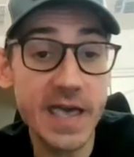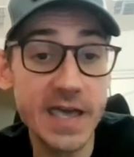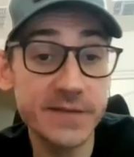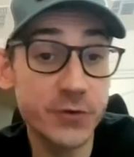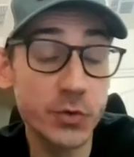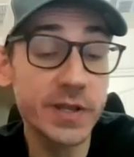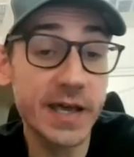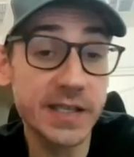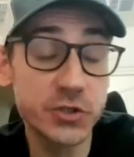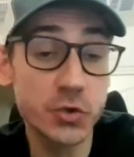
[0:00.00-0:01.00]
And if you would
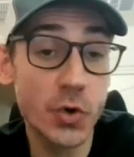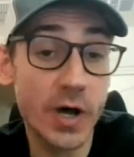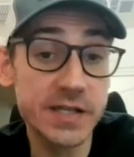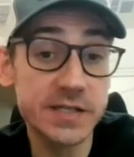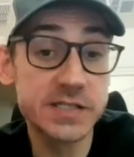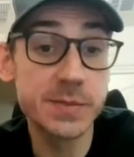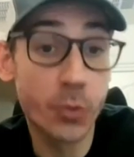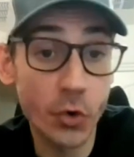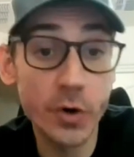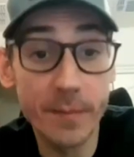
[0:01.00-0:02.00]
like to uh,
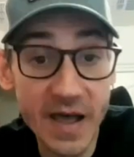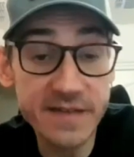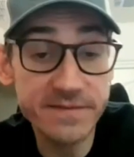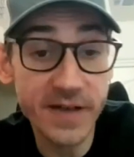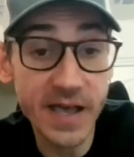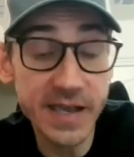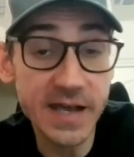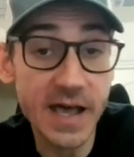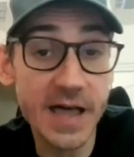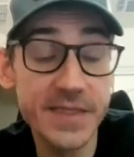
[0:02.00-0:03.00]
support my fight,